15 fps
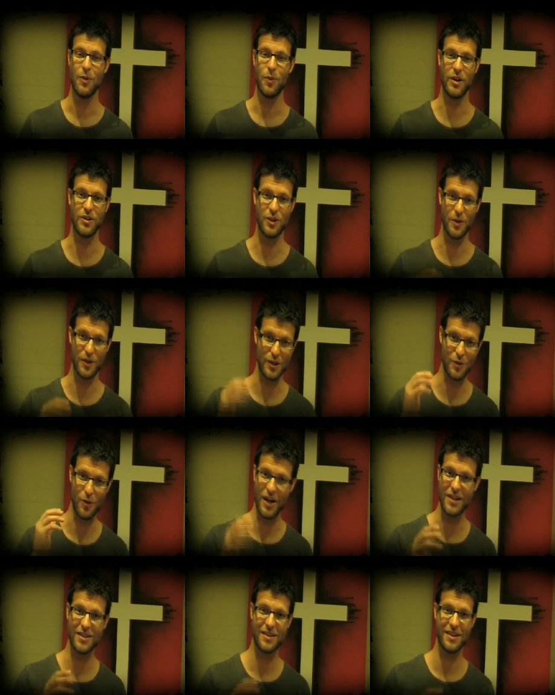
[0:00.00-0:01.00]
We're doing
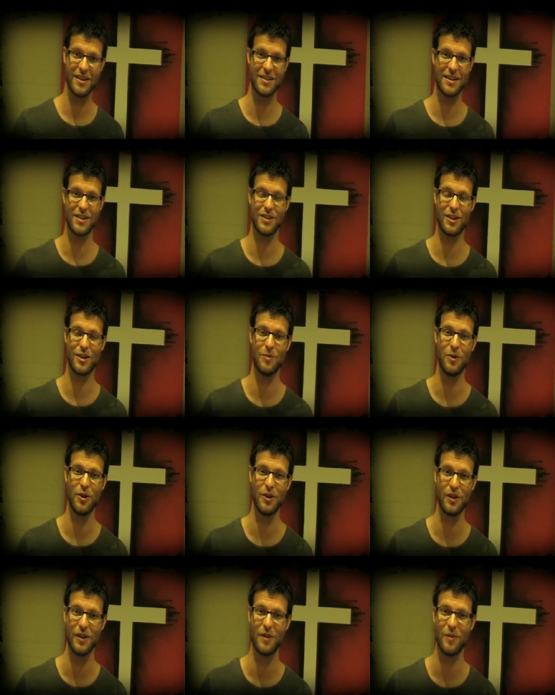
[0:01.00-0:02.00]
great things as a
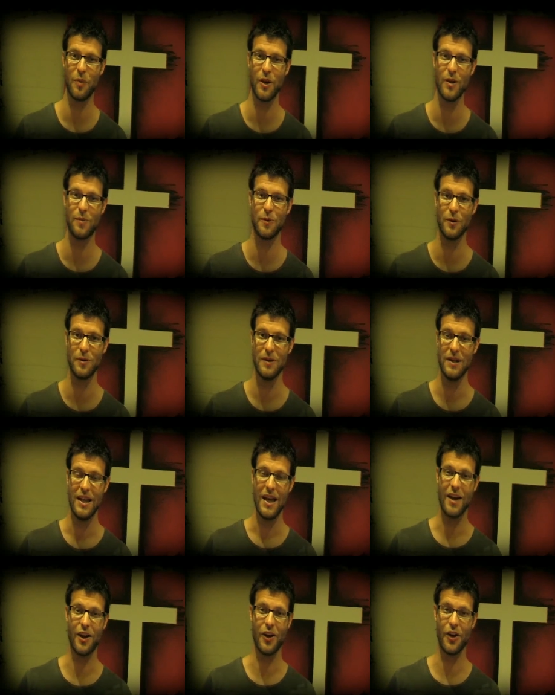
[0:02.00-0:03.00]
community of people,
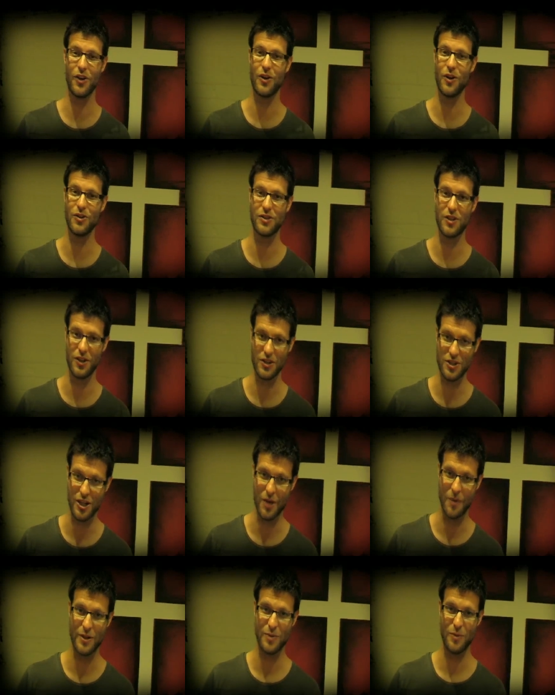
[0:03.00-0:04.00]
and I know God's got
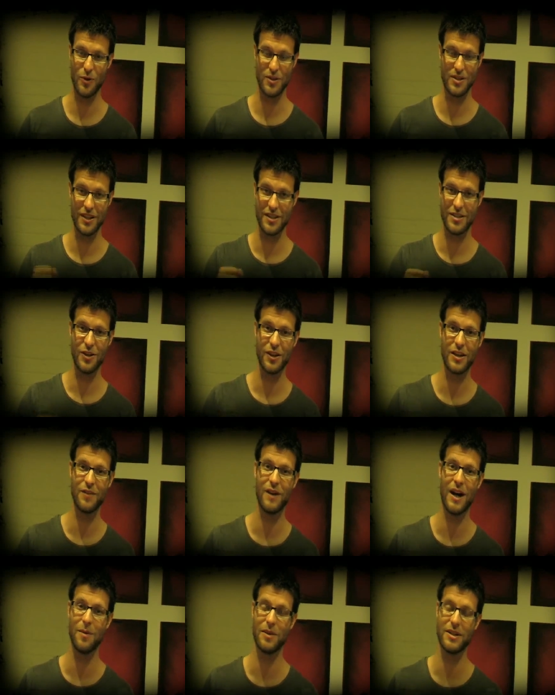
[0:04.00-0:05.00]
so much more. So let's not
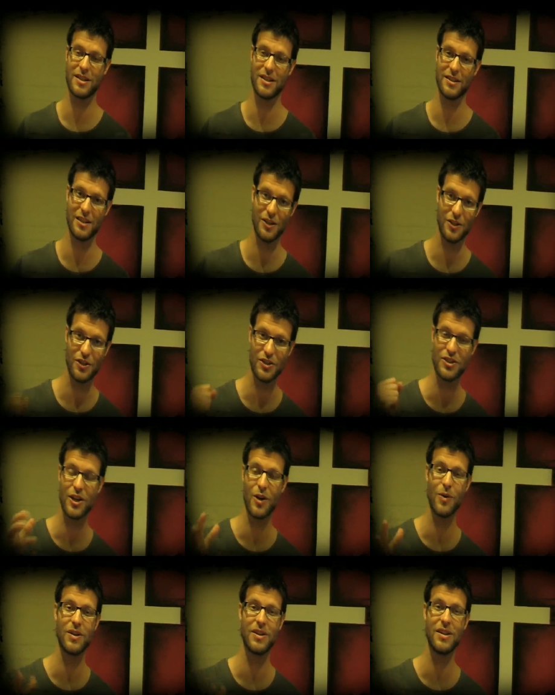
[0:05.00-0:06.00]
give up. Let's continue to
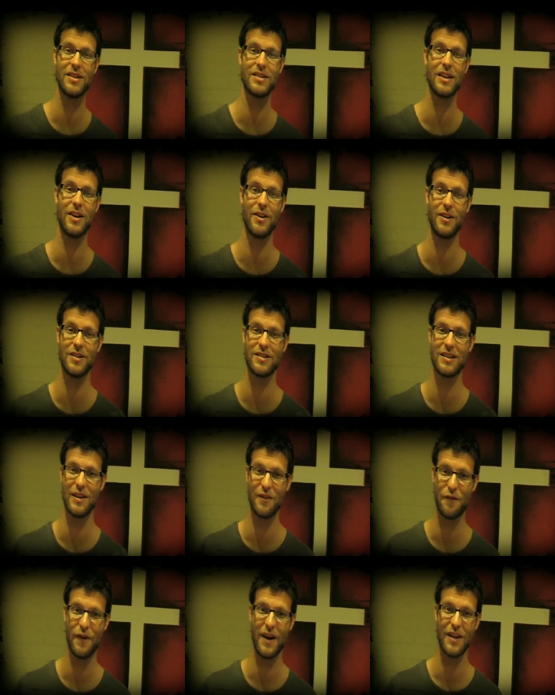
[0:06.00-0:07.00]
sow into these areas,
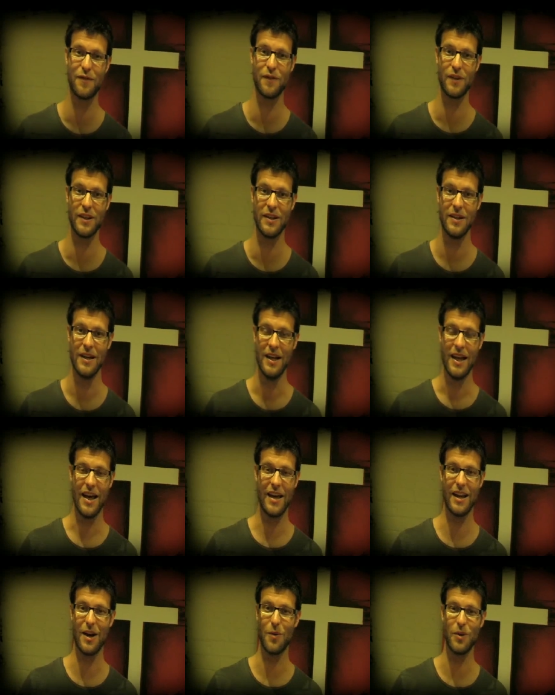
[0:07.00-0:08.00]
give faithfully,
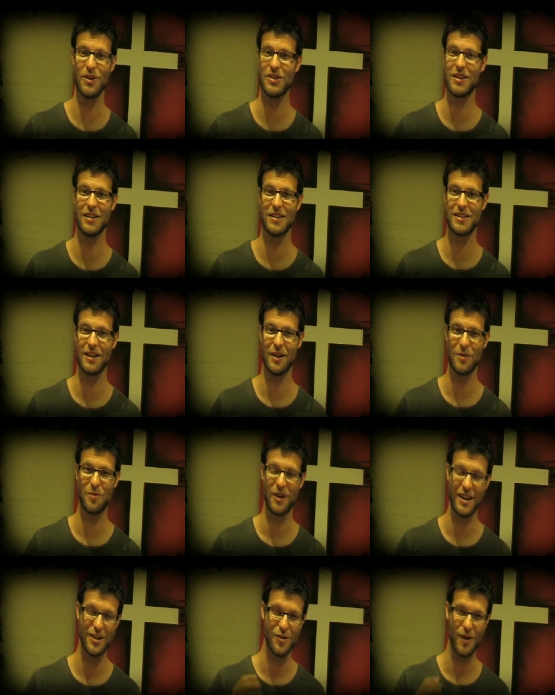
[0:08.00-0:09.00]
and uh, we're just going to
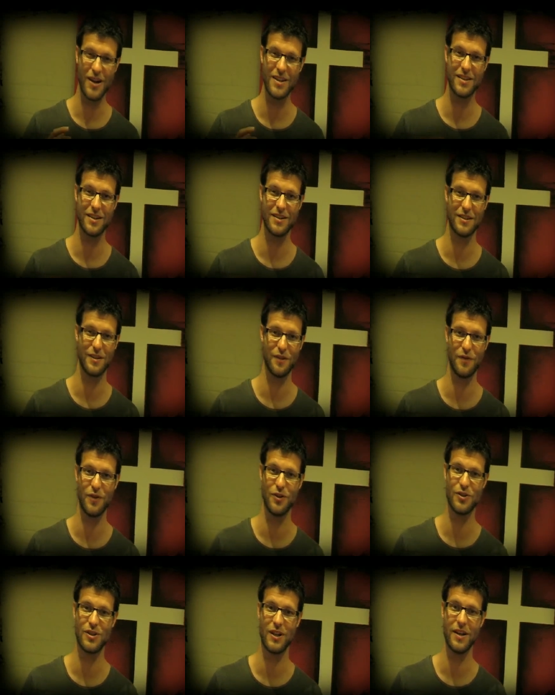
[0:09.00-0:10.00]
celebrate great things in the
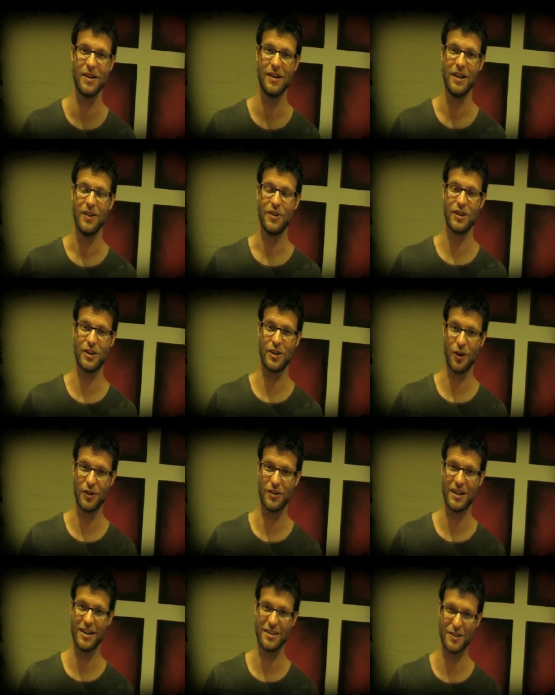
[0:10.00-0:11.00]
future that
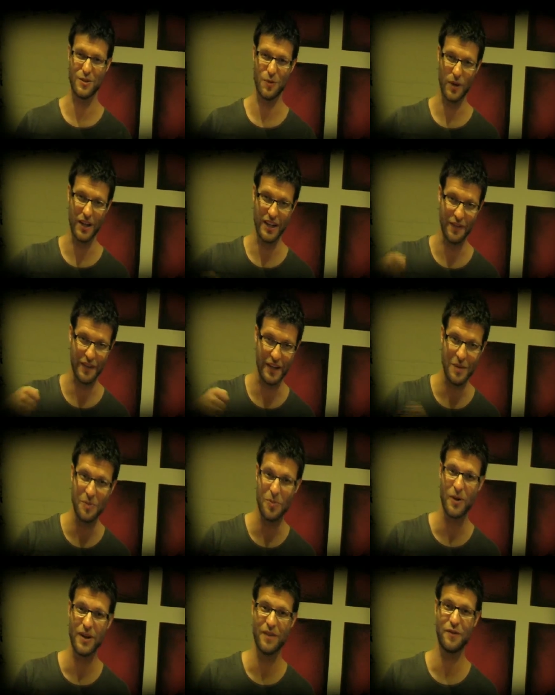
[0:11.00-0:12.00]
God does as we live an
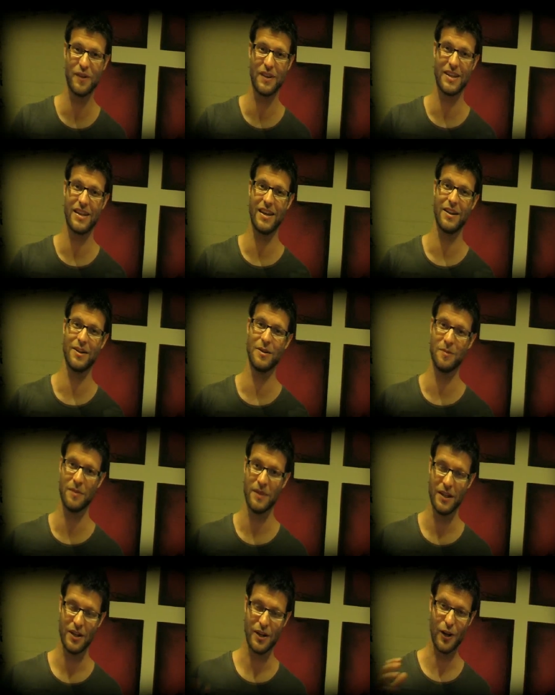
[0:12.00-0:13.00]
imprint for the kingdom
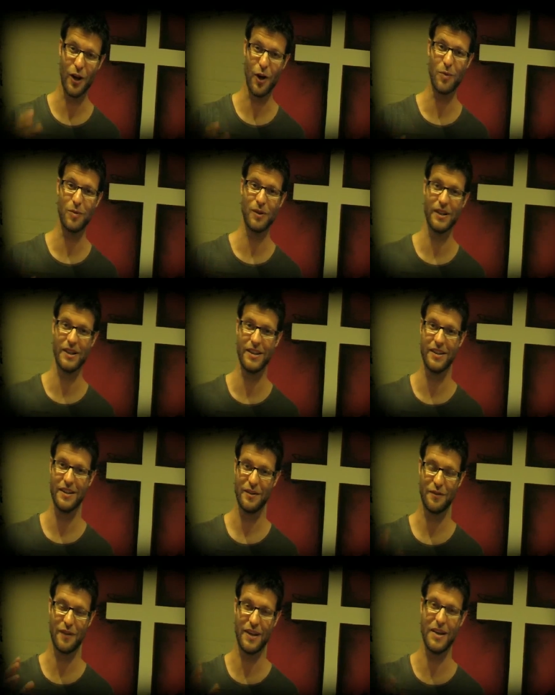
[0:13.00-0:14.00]
globally
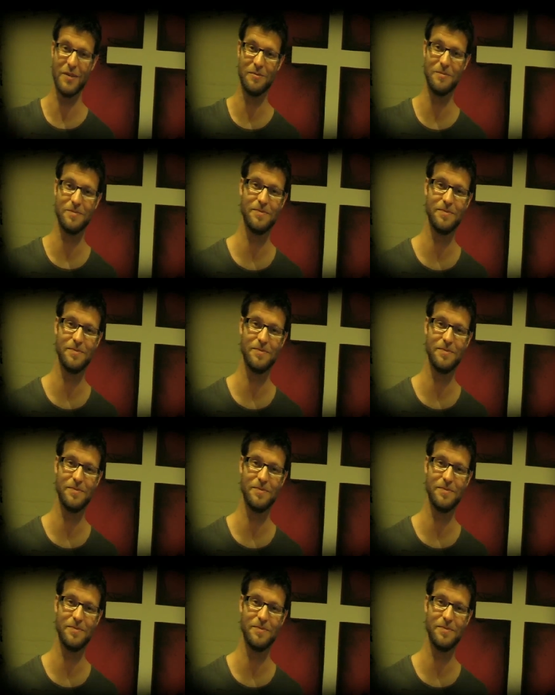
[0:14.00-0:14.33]
for Him.